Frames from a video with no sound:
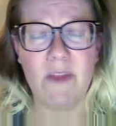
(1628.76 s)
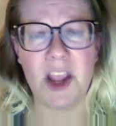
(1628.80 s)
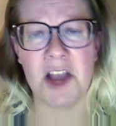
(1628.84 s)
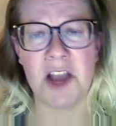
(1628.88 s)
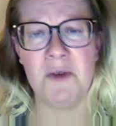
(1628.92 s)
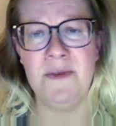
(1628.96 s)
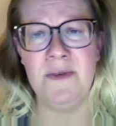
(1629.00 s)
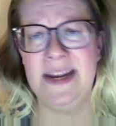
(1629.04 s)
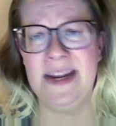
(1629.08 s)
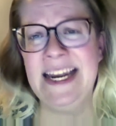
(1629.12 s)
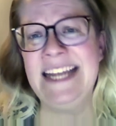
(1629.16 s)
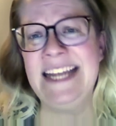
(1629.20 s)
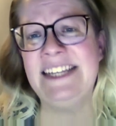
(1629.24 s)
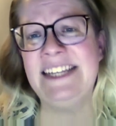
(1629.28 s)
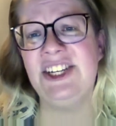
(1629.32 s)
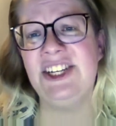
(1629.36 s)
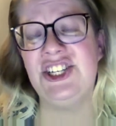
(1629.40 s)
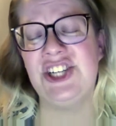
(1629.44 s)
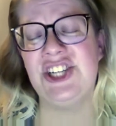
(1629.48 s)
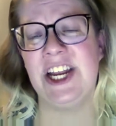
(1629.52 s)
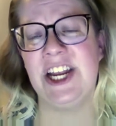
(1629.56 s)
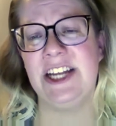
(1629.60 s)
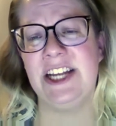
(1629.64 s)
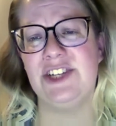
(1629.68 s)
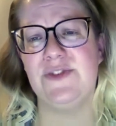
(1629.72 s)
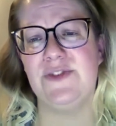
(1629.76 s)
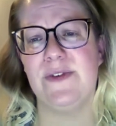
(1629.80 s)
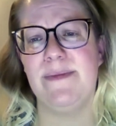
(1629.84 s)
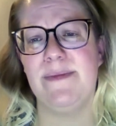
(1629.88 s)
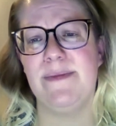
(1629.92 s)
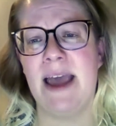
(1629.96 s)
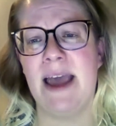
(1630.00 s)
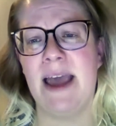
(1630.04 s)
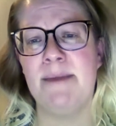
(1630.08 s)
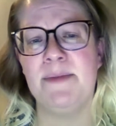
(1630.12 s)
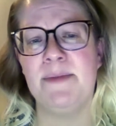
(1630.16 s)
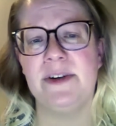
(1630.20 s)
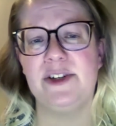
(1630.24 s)
We need to change from
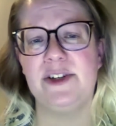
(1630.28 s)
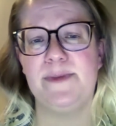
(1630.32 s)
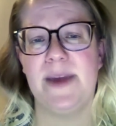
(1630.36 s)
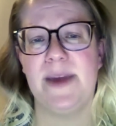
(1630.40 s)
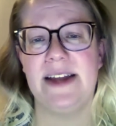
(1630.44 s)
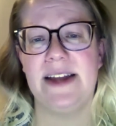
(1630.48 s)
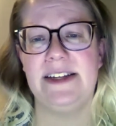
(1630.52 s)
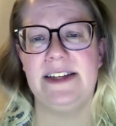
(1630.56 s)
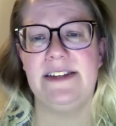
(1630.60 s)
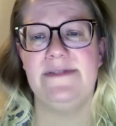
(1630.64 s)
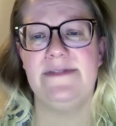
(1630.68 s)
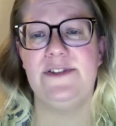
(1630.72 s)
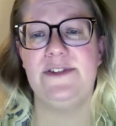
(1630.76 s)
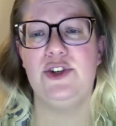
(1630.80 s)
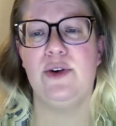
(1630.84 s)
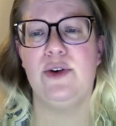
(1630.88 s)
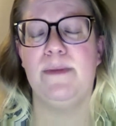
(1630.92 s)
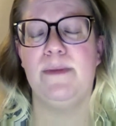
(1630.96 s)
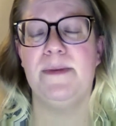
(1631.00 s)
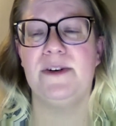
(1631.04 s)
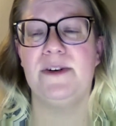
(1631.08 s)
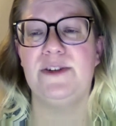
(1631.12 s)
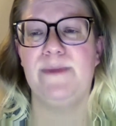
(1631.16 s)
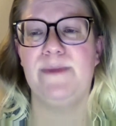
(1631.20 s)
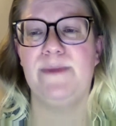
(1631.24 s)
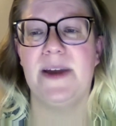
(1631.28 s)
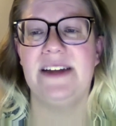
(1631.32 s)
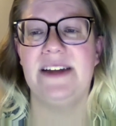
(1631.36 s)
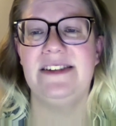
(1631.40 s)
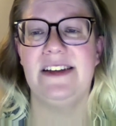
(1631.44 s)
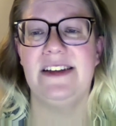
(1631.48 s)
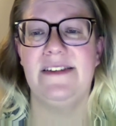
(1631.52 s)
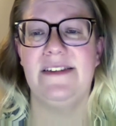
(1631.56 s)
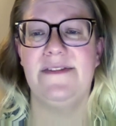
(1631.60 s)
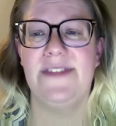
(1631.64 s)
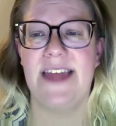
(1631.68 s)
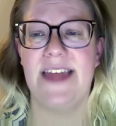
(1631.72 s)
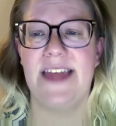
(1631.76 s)
that perspective to a
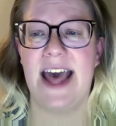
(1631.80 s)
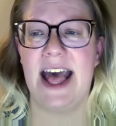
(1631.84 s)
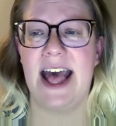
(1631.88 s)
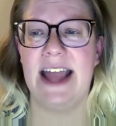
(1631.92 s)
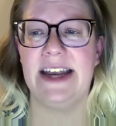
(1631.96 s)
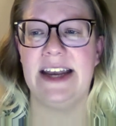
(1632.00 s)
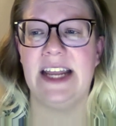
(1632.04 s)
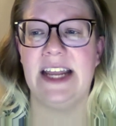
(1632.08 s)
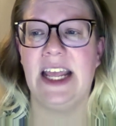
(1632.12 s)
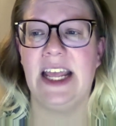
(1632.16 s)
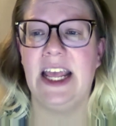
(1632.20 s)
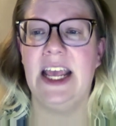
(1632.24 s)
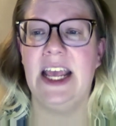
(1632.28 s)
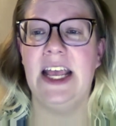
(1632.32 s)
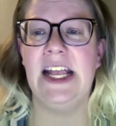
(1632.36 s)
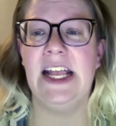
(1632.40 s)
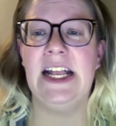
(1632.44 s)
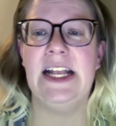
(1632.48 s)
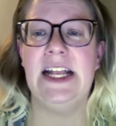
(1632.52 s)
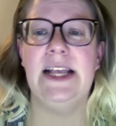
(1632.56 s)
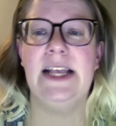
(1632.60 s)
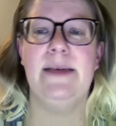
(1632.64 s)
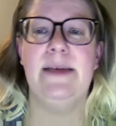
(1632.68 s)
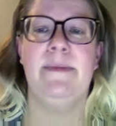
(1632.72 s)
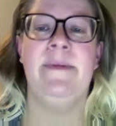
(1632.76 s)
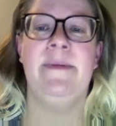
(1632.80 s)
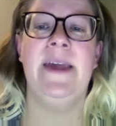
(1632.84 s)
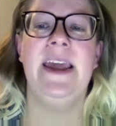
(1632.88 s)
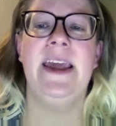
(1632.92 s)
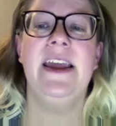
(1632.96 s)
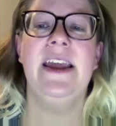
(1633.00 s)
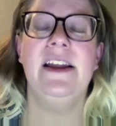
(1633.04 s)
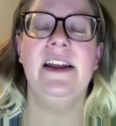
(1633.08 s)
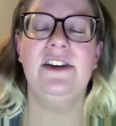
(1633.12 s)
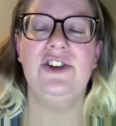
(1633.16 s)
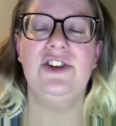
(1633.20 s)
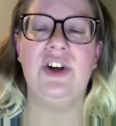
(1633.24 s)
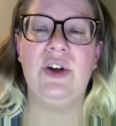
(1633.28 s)
perspective that
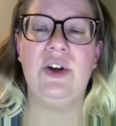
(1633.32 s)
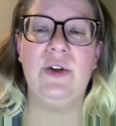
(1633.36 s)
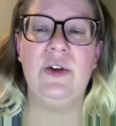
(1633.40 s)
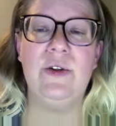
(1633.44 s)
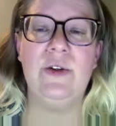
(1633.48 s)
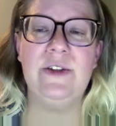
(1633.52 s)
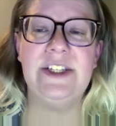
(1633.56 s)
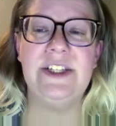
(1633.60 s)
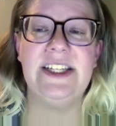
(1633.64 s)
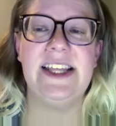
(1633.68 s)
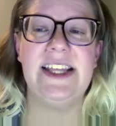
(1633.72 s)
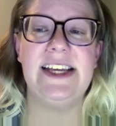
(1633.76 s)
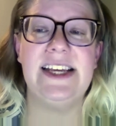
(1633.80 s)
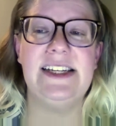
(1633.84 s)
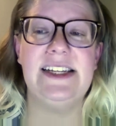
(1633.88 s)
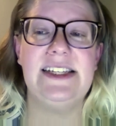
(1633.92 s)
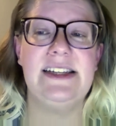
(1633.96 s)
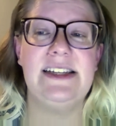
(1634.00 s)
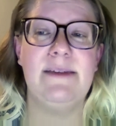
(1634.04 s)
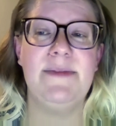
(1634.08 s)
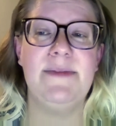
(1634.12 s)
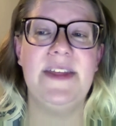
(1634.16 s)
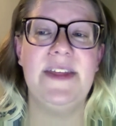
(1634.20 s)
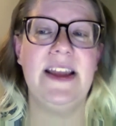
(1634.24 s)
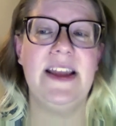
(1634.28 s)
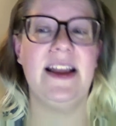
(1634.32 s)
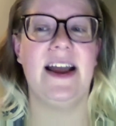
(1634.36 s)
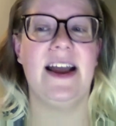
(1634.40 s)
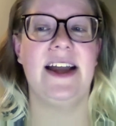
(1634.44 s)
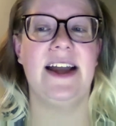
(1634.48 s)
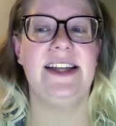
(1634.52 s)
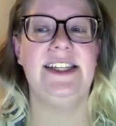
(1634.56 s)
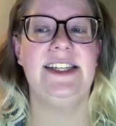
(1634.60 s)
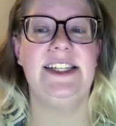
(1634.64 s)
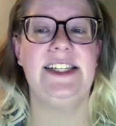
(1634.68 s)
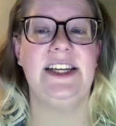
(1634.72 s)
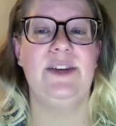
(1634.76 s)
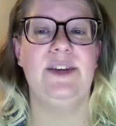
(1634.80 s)
being told that something I
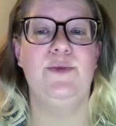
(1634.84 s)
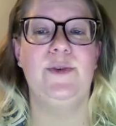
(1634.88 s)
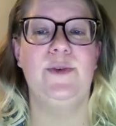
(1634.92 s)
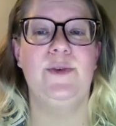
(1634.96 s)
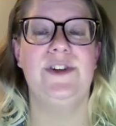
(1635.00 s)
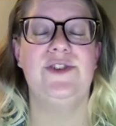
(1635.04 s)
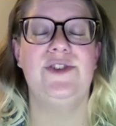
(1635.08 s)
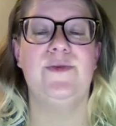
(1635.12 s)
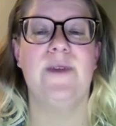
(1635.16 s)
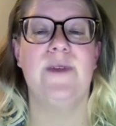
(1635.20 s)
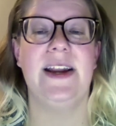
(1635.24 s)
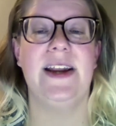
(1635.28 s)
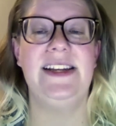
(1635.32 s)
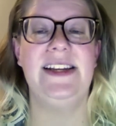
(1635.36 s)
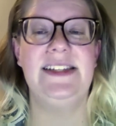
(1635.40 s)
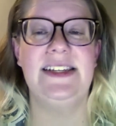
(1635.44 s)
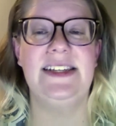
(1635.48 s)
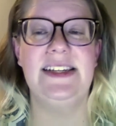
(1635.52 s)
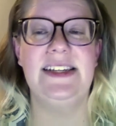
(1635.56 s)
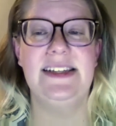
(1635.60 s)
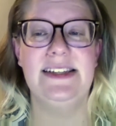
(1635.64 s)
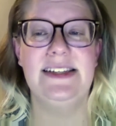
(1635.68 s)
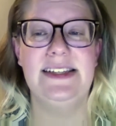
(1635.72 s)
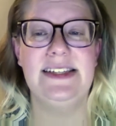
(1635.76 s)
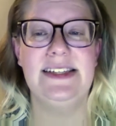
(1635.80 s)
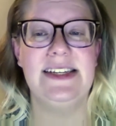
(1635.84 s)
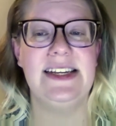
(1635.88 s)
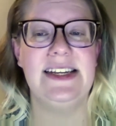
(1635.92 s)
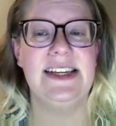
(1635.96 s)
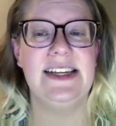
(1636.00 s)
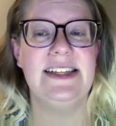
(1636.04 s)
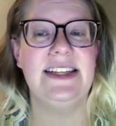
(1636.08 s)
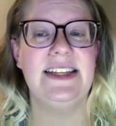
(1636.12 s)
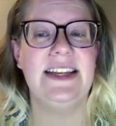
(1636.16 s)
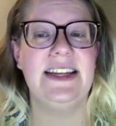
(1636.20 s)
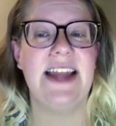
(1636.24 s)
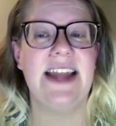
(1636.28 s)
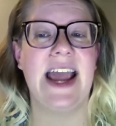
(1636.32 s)
did was racist
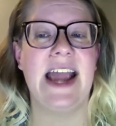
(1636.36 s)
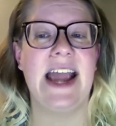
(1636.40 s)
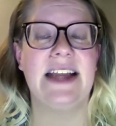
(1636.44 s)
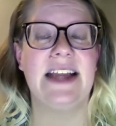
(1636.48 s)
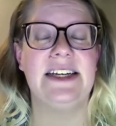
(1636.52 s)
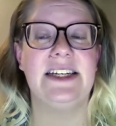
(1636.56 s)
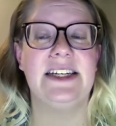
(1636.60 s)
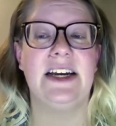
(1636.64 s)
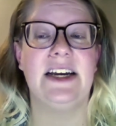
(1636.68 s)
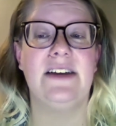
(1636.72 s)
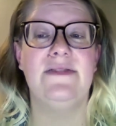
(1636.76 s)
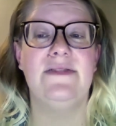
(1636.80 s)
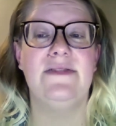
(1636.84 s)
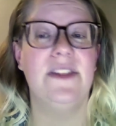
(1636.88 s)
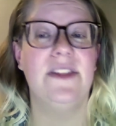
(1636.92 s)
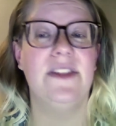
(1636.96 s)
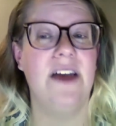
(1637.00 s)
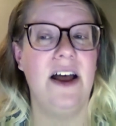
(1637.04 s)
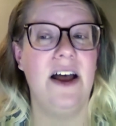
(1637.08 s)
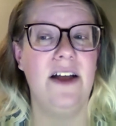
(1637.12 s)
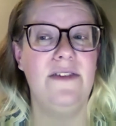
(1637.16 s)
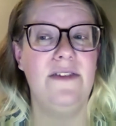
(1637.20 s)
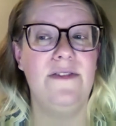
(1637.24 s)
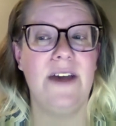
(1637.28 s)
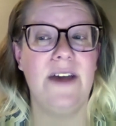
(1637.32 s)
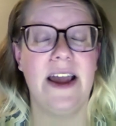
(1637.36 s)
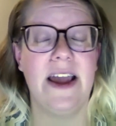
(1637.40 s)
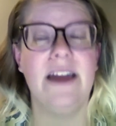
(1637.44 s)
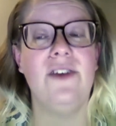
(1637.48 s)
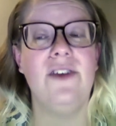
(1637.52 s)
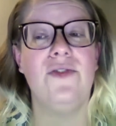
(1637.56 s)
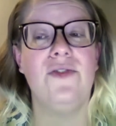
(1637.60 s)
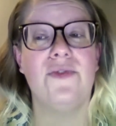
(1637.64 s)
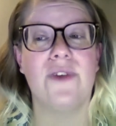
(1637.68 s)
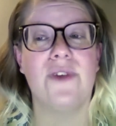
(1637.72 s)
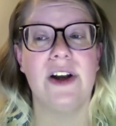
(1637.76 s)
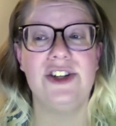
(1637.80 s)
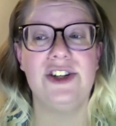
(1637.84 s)
is an act of love and
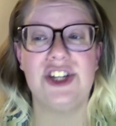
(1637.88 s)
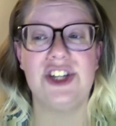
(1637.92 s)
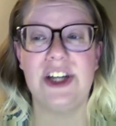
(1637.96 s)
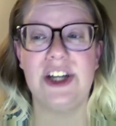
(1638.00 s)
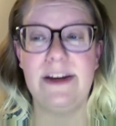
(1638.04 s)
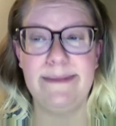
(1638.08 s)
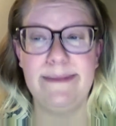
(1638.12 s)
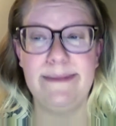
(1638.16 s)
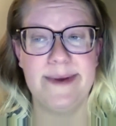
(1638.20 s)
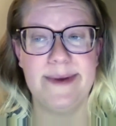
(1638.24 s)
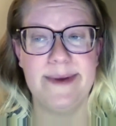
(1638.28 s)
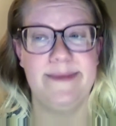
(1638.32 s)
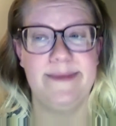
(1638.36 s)
friendship.